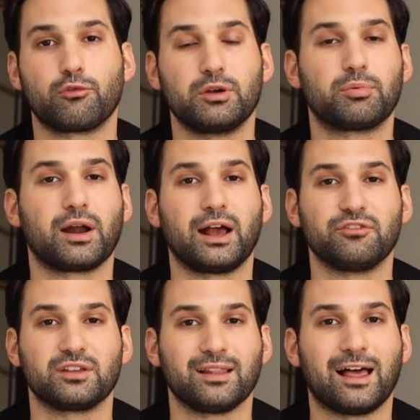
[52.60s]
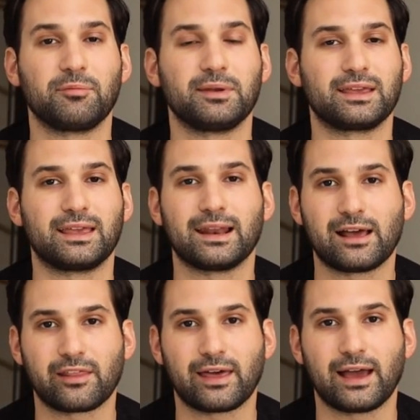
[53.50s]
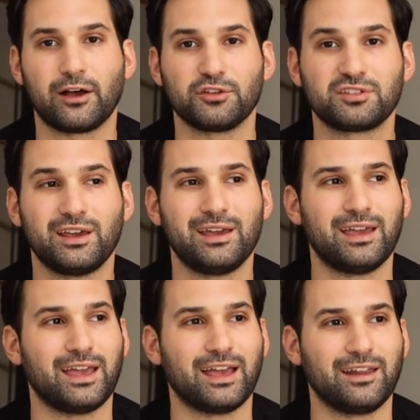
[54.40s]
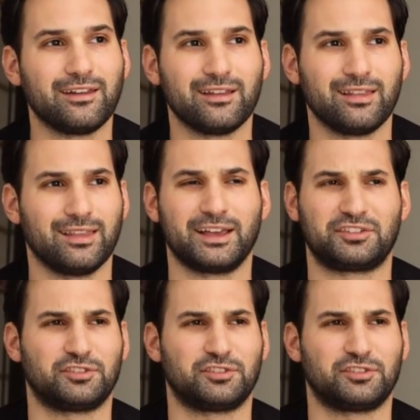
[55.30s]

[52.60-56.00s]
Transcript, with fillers: reprives that allowed me to get out of the house. And like